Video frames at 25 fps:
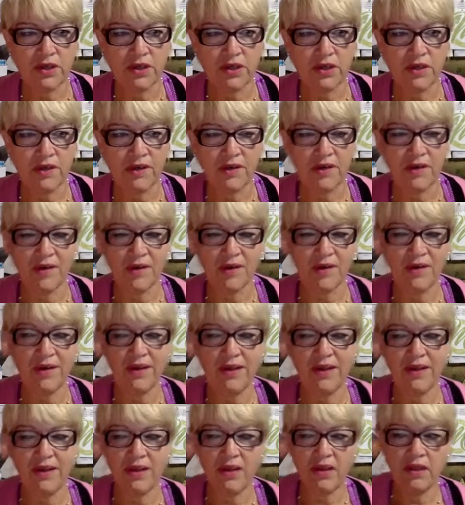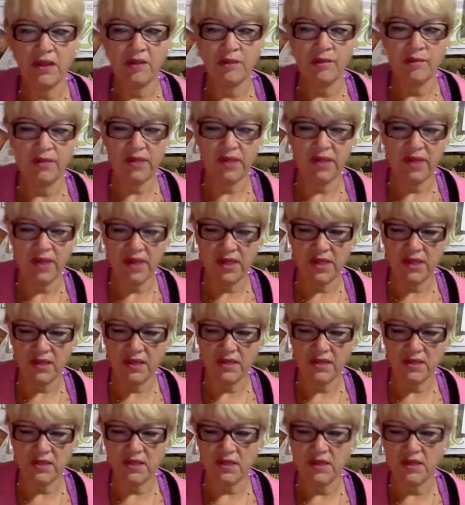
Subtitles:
are already in the place